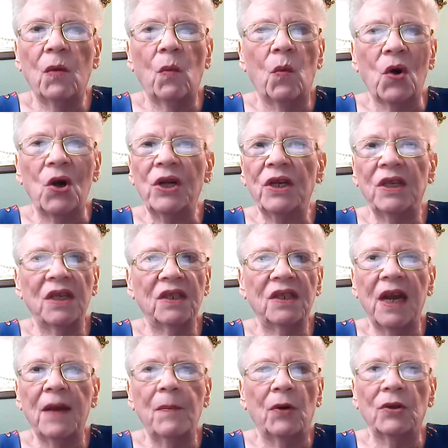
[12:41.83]
weren't
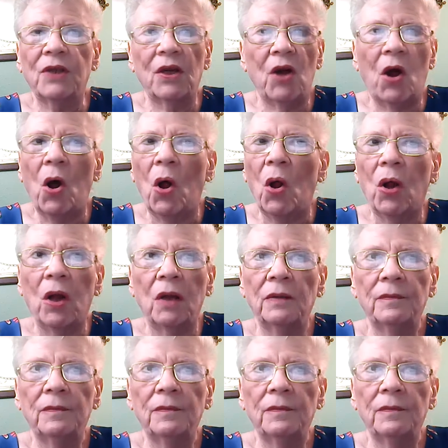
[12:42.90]
disabled at all.